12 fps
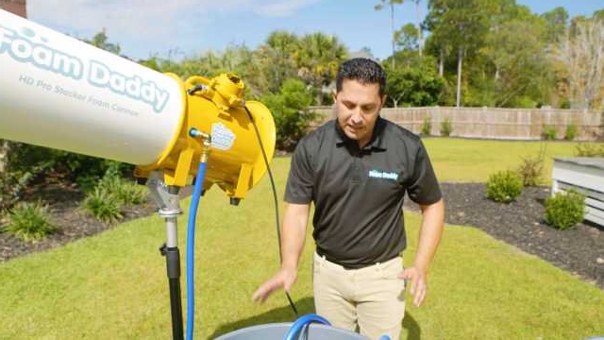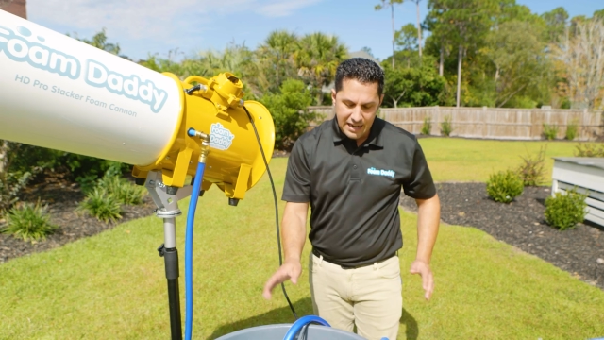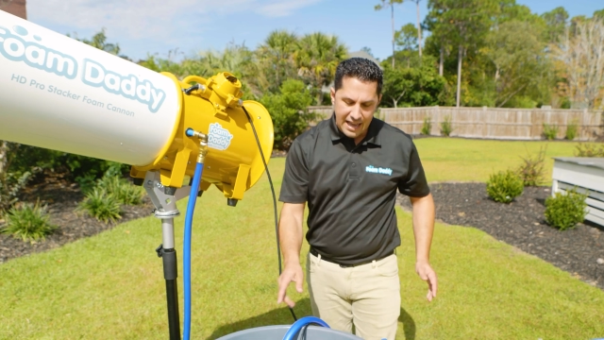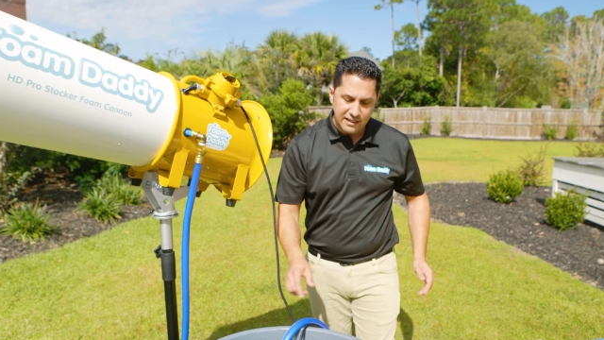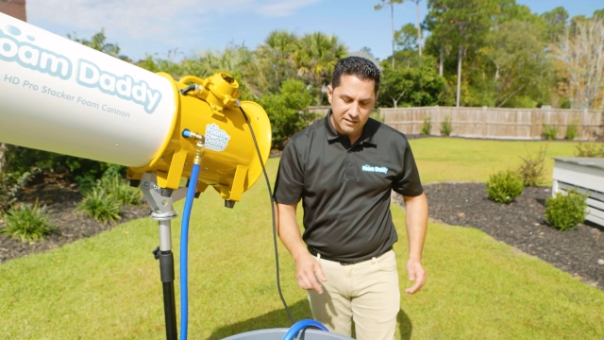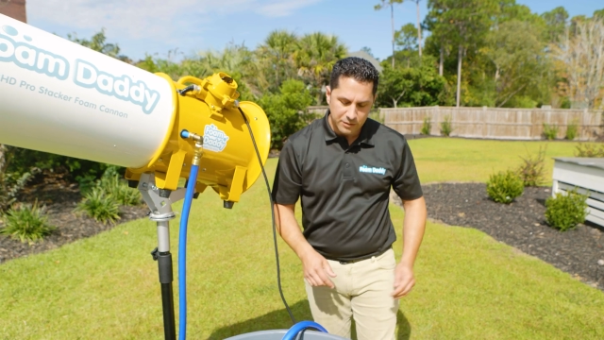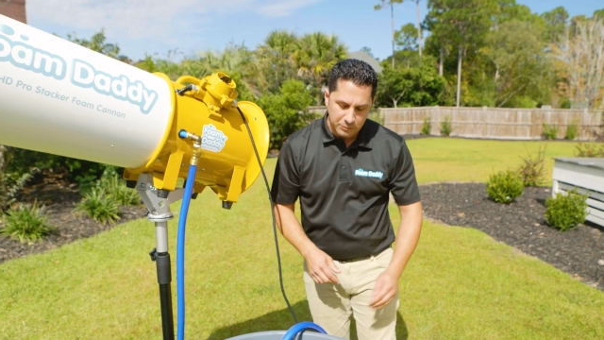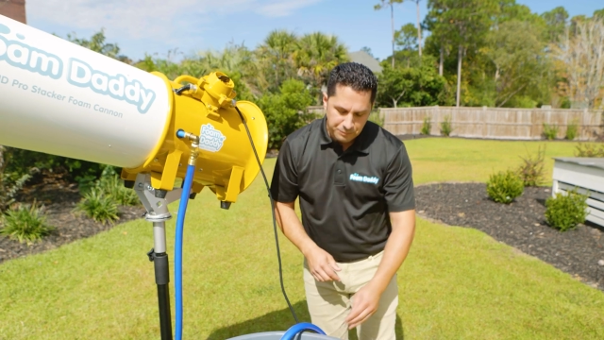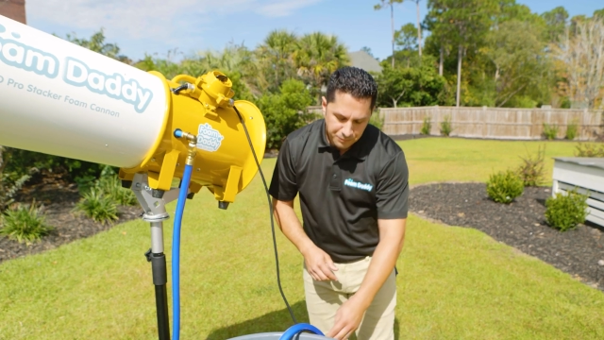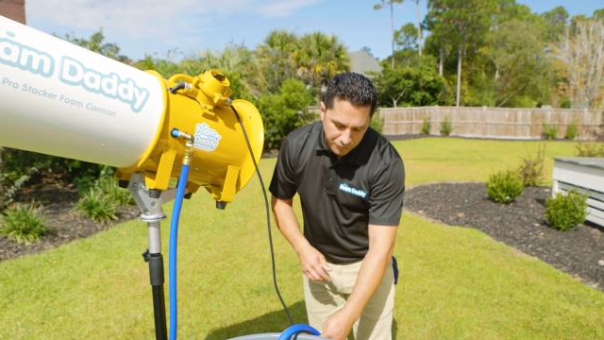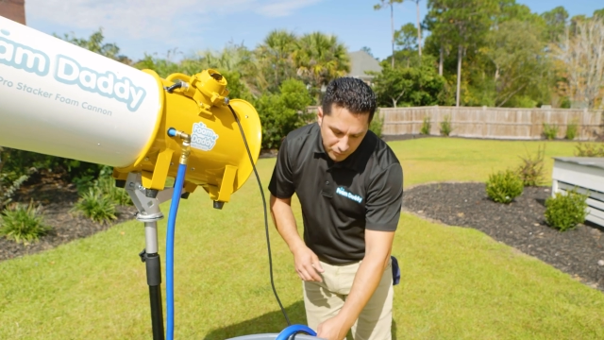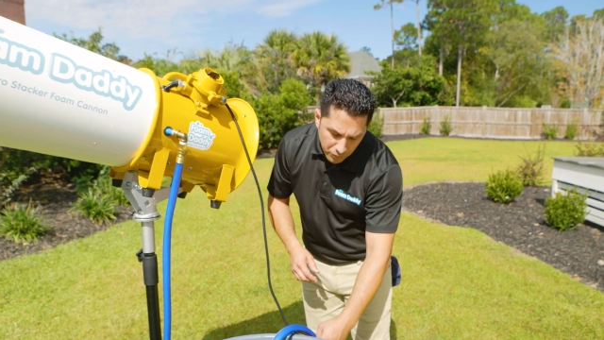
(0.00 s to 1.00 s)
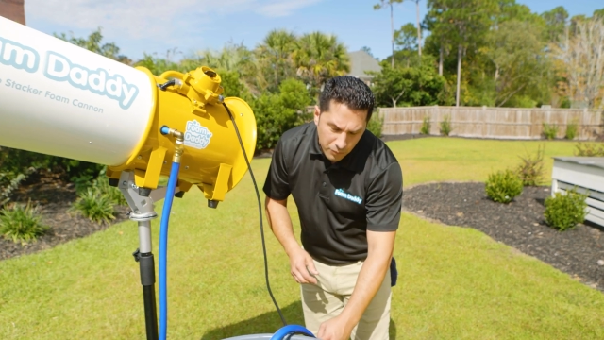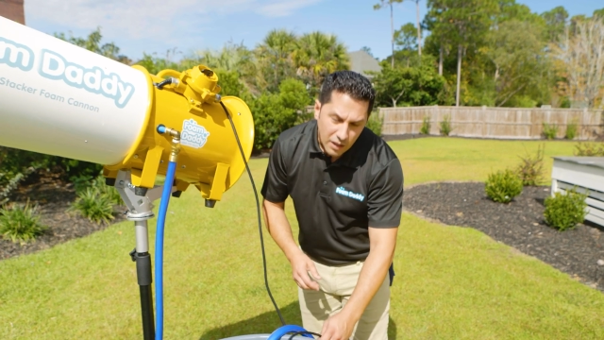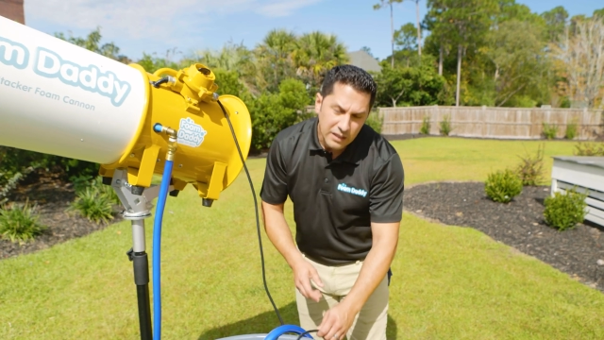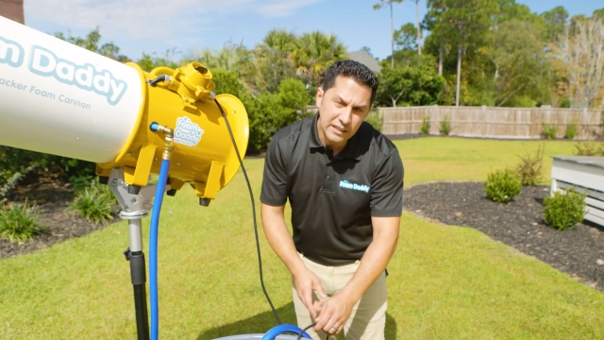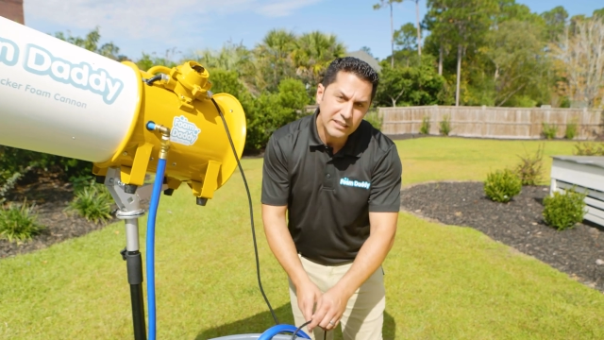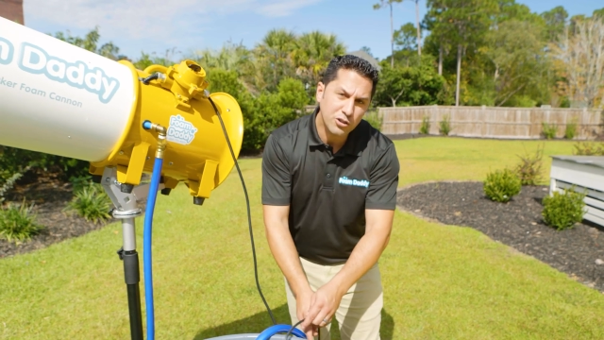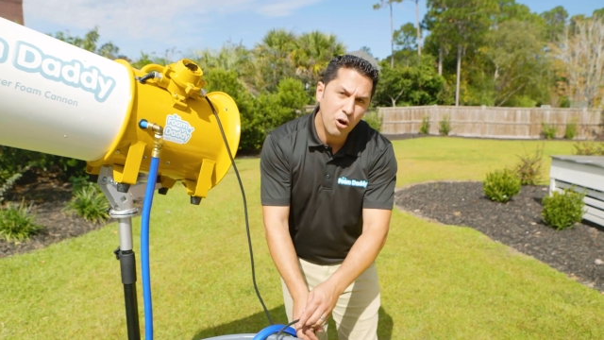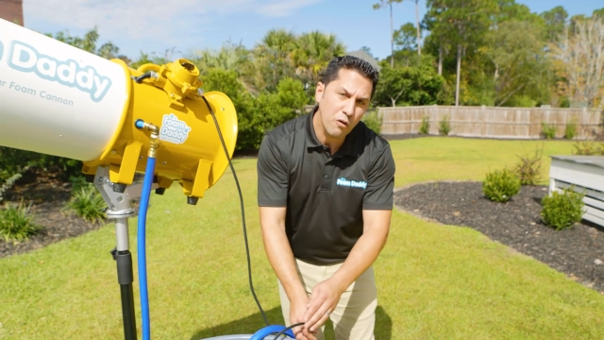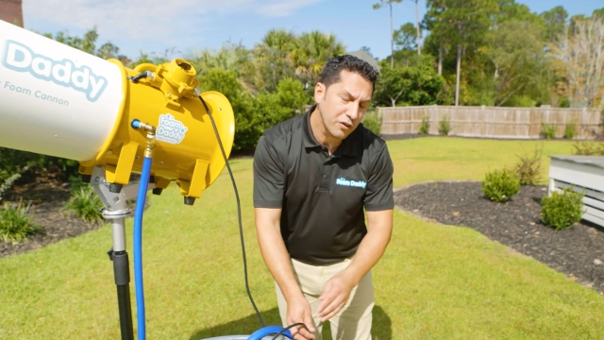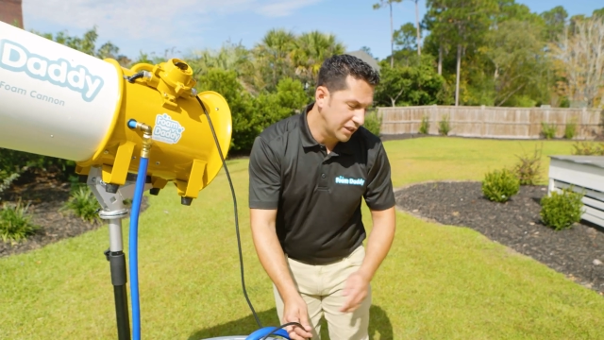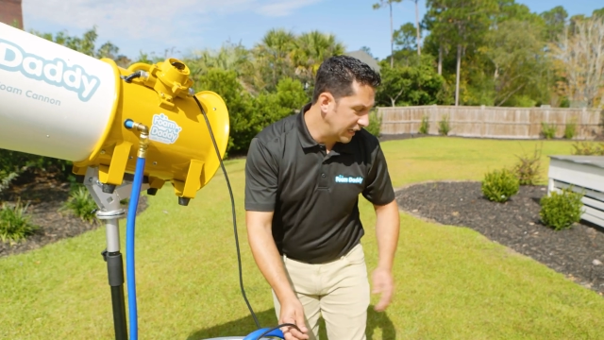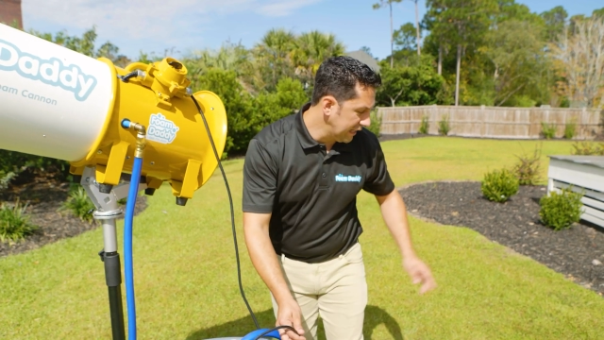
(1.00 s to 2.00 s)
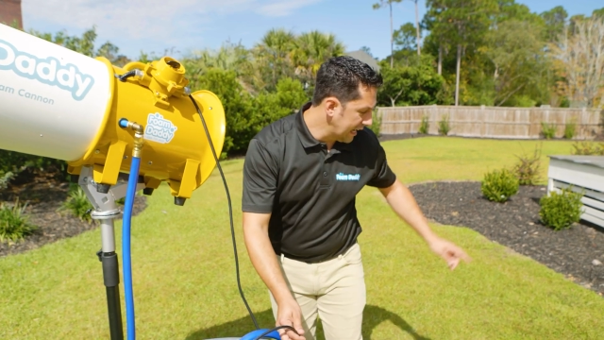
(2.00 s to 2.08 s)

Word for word: Next, Let's go over the